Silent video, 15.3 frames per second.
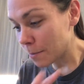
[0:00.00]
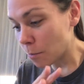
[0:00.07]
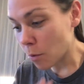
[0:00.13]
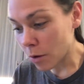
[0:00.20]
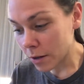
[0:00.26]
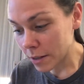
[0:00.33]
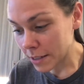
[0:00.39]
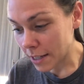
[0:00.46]

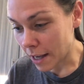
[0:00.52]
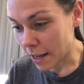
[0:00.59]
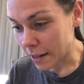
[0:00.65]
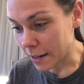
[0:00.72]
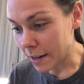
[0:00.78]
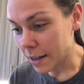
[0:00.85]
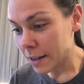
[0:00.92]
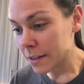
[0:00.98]
More
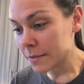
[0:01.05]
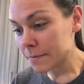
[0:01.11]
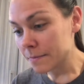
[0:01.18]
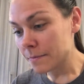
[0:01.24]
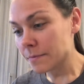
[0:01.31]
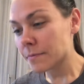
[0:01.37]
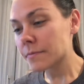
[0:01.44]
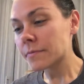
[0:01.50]
sun,
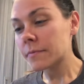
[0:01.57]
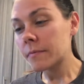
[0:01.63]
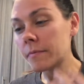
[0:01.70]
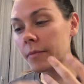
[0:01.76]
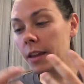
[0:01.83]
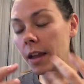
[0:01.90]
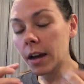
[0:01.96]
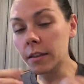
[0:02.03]

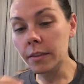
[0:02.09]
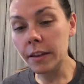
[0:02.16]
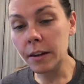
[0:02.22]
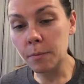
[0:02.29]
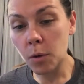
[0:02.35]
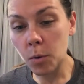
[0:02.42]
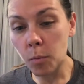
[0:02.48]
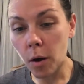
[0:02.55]
a little
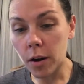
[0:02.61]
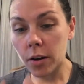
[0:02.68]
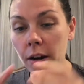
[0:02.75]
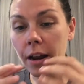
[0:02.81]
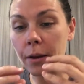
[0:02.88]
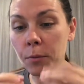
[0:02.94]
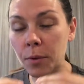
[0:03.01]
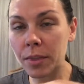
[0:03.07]
more water,
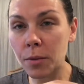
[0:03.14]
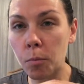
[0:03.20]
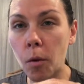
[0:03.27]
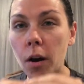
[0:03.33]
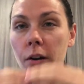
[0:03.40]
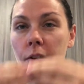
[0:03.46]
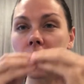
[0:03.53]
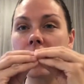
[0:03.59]
and with the
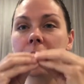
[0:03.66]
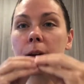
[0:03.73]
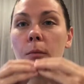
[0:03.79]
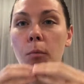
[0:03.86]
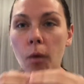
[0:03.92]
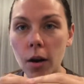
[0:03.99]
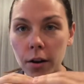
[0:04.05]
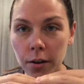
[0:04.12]
watering,
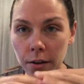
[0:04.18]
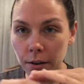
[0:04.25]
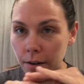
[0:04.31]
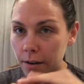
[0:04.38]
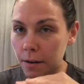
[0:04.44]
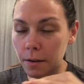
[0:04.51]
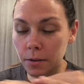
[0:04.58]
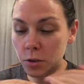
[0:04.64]

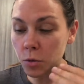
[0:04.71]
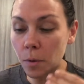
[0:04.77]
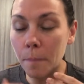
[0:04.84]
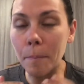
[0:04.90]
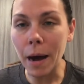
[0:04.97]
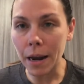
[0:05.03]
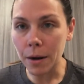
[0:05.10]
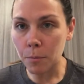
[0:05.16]
do a
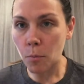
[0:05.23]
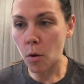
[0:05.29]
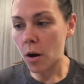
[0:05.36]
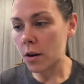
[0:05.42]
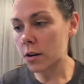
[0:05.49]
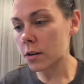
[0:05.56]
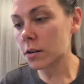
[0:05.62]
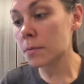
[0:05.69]
bottom
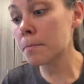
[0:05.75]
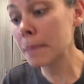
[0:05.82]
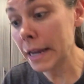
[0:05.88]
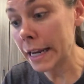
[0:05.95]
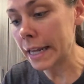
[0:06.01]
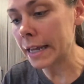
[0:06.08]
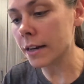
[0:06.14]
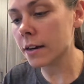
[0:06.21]
water.
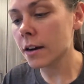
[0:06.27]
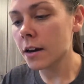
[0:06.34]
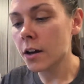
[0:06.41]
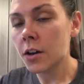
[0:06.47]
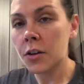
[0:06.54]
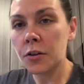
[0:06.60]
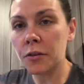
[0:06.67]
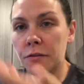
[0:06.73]
Meaning,
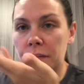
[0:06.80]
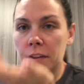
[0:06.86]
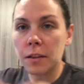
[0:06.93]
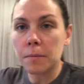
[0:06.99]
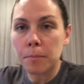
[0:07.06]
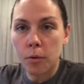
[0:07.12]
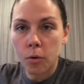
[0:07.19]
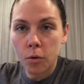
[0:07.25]
you fill a
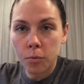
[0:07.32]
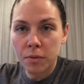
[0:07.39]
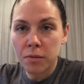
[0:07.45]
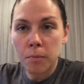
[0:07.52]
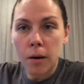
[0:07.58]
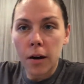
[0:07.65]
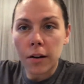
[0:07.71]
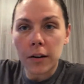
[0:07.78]
bowl with
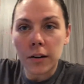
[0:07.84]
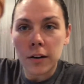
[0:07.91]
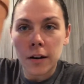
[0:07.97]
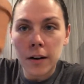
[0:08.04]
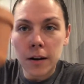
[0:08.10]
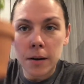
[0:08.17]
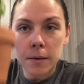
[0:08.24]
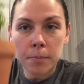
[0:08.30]

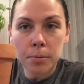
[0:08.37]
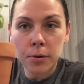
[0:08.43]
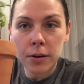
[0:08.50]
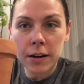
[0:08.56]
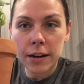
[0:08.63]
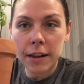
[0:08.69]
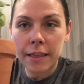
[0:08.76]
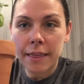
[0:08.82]
water, put
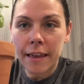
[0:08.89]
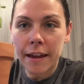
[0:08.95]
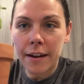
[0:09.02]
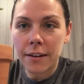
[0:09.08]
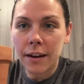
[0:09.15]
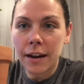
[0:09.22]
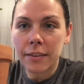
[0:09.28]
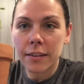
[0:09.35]
it in
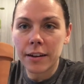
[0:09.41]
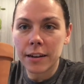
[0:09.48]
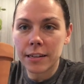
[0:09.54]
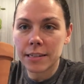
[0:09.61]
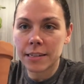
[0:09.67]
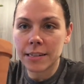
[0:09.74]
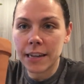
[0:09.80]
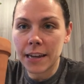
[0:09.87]
there, I let it
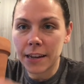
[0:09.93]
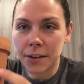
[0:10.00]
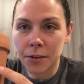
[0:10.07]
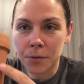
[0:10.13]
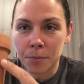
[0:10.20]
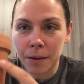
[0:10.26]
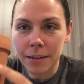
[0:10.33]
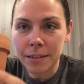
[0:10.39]
sit. You
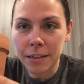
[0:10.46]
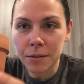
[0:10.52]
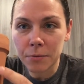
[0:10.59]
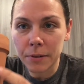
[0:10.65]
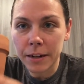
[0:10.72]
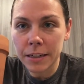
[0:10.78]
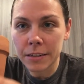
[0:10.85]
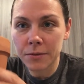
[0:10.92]
can probably see the
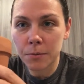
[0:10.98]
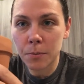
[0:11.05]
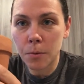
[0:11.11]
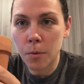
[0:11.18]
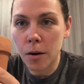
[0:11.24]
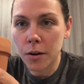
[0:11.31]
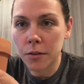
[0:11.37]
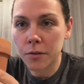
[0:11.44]
rains from the
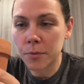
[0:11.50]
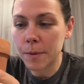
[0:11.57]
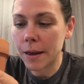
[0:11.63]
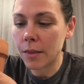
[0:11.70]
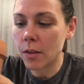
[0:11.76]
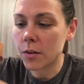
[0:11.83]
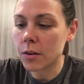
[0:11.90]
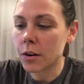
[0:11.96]
water from not
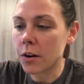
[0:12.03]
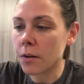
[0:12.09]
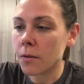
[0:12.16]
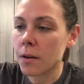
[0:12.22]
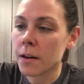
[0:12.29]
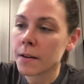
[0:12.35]
long ago.